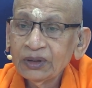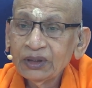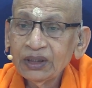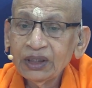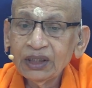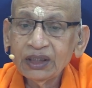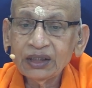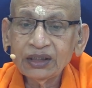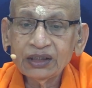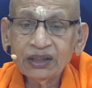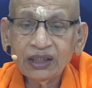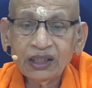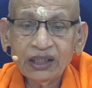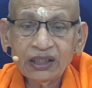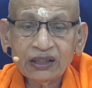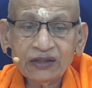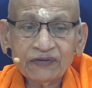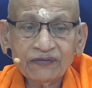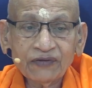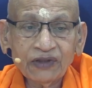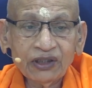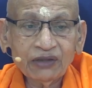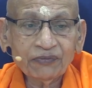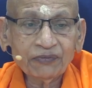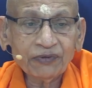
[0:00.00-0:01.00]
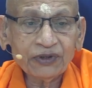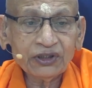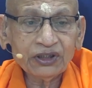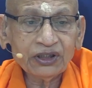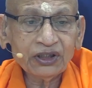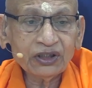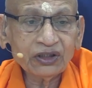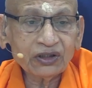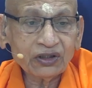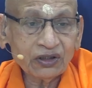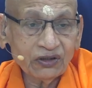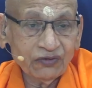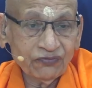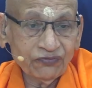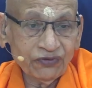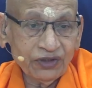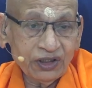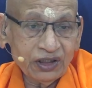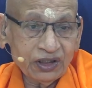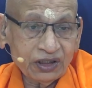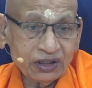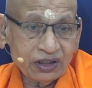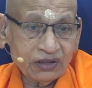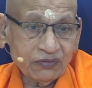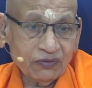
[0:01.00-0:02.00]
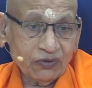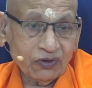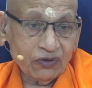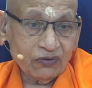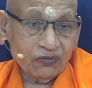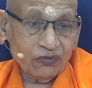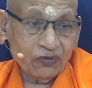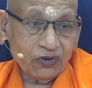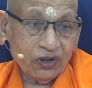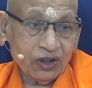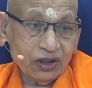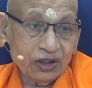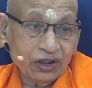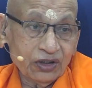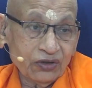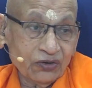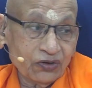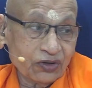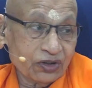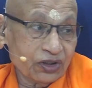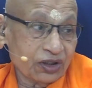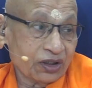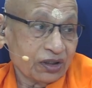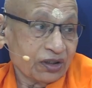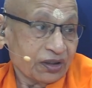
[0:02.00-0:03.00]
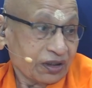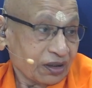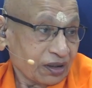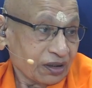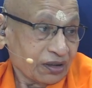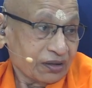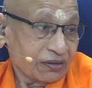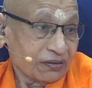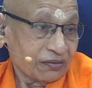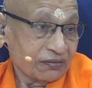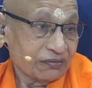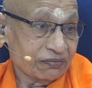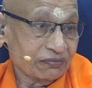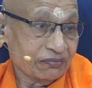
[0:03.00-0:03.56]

And that's why a person is convinced about what he or she thinks.